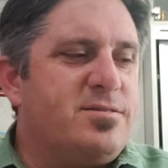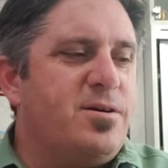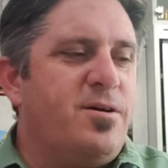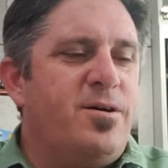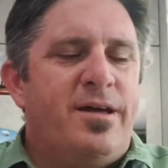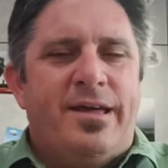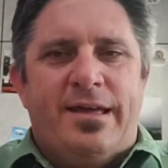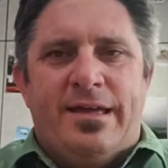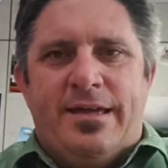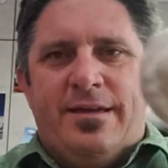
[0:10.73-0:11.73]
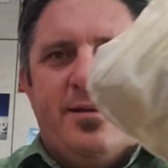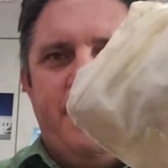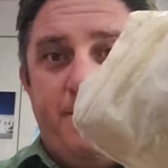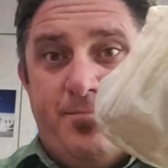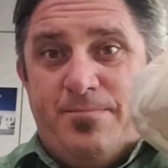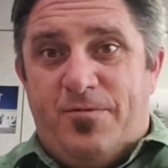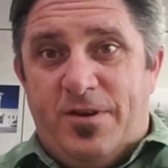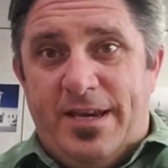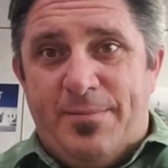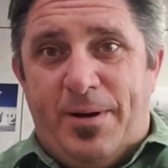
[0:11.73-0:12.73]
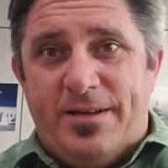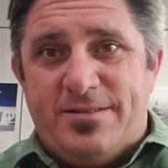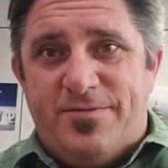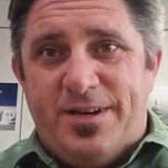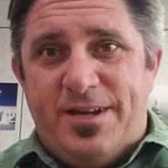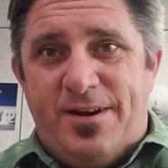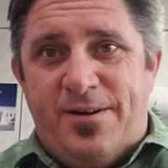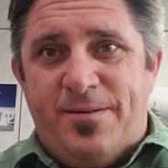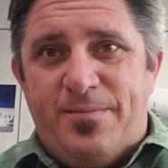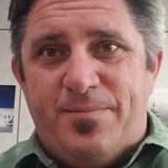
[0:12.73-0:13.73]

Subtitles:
So if you need to pause the video,